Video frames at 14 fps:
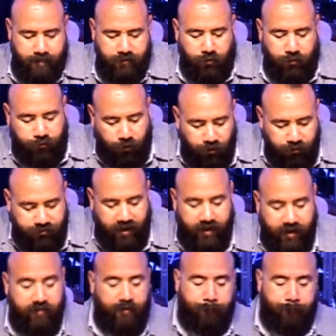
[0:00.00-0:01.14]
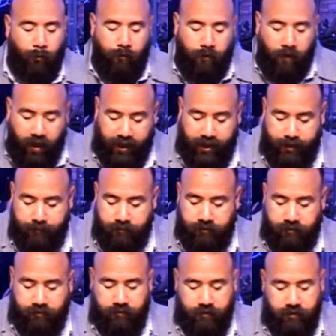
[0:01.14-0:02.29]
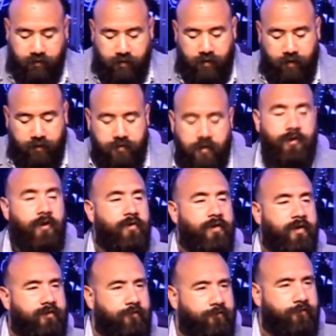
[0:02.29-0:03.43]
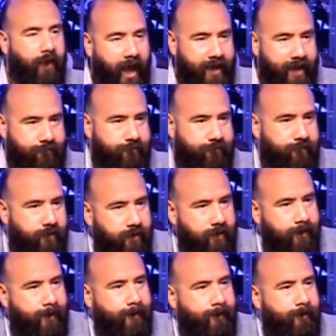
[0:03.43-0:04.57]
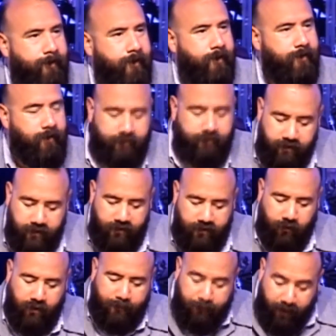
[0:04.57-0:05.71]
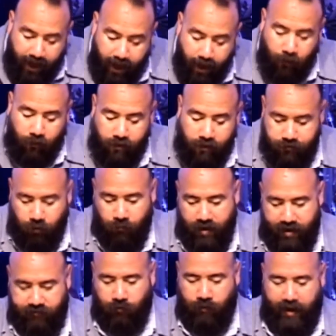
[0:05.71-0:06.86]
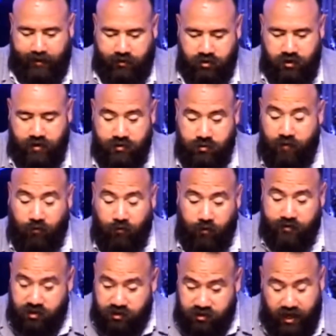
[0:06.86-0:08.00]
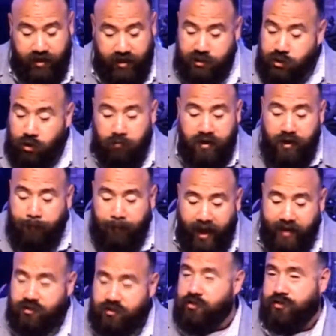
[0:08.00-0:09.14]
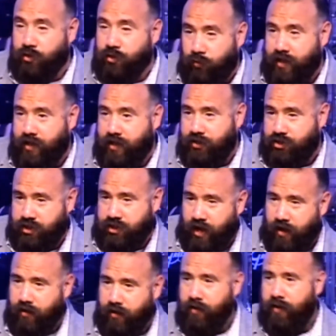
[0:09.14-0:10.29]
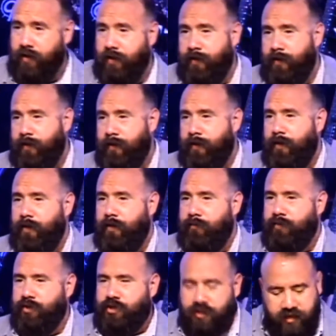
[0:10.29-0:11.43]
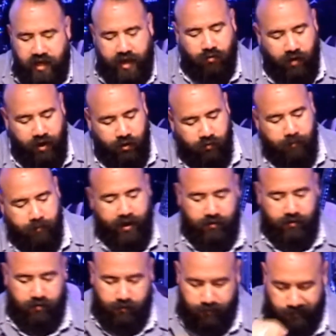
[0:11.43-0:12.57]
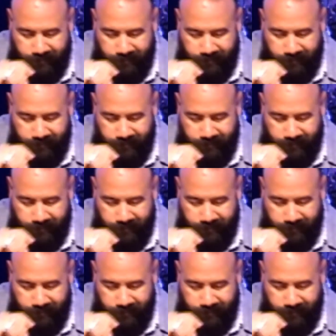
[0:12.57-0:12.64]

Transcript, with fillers: The third thing is it proclaims the newness of life. You see, the very power of the resurrection, as we've heard stated, so many passages that we can share, but just that great reminder